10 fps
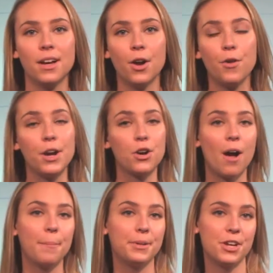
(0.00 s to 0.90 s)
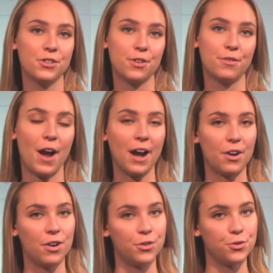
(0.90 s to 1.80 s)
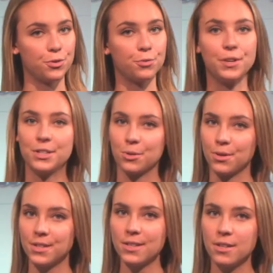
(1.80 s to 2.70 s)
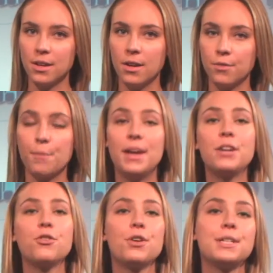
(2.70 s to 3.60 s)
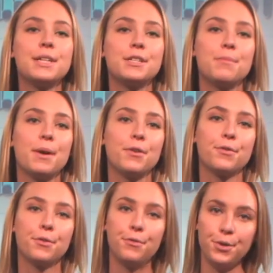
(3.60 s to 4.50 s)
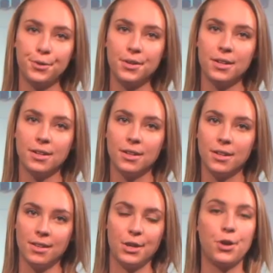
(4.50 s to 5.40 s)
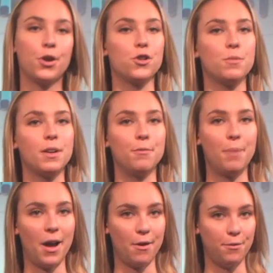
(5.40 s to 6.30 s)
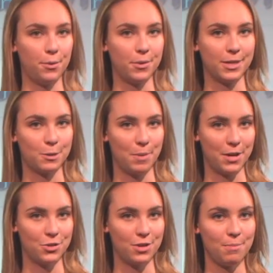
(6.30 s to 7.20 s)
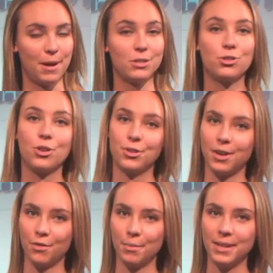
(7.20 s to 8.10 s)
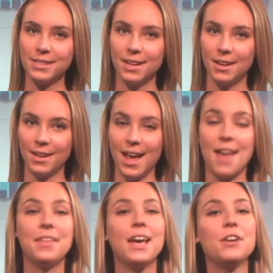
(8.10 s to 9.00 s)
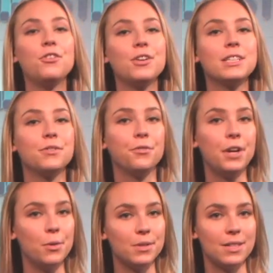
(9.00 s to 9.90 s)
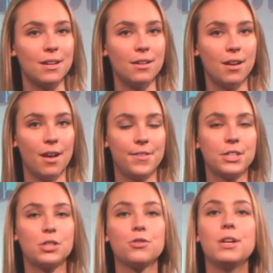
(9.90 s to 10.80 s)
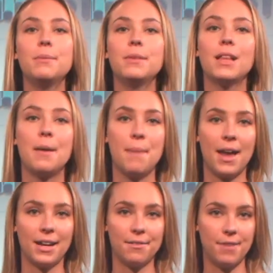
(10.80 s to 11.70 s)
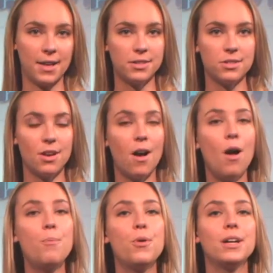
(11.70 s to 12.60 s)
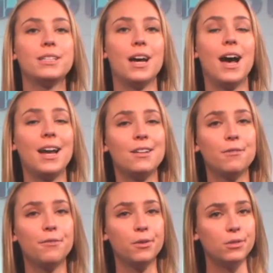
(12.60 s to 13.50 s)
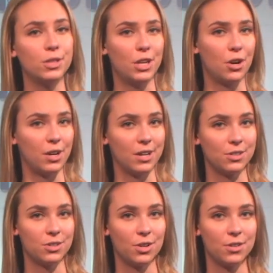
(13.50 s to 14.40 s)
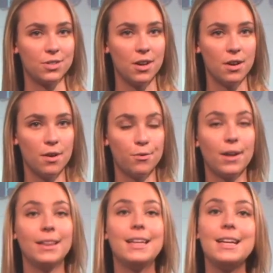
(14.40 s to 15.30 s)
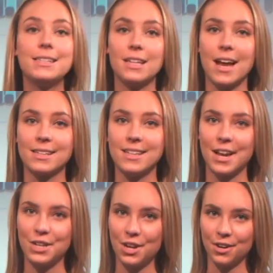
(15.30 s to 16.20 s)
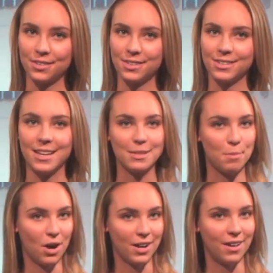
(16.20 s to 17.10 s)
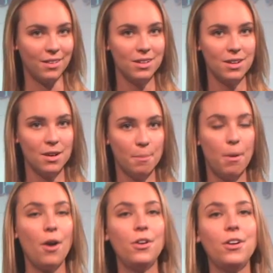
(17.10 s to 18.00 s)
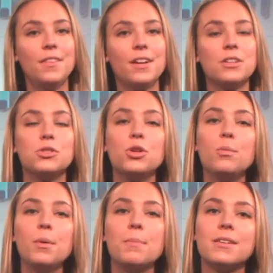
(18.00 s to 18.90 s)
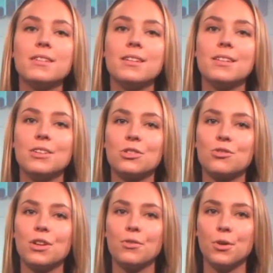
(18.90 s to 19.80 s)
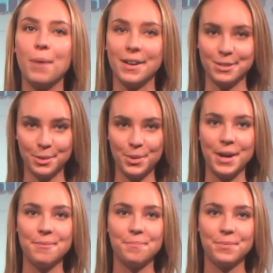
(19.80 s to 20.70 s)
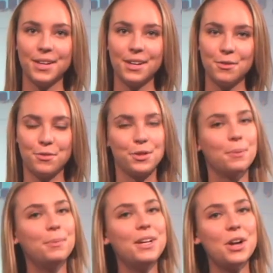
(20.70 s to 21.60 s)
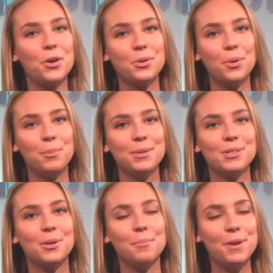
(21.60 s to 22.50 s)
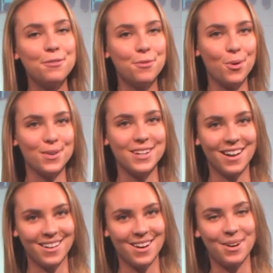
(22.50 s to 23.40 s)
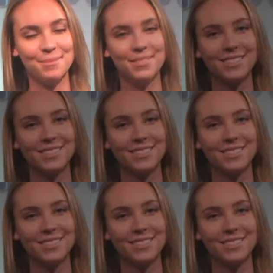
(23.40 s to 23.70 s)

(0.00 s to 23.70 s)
Greater competition for agricultural resources, from increasing demand for food, the encouragement of biofuels expansion by certain governments, and the increased frequency of extreme climatic events all point to heightened food security concerns for at least the next 10 years, says Mark Hill, partner in the Consumer Business Industry Group at Deloitte. For the complete article, please go to big4.com.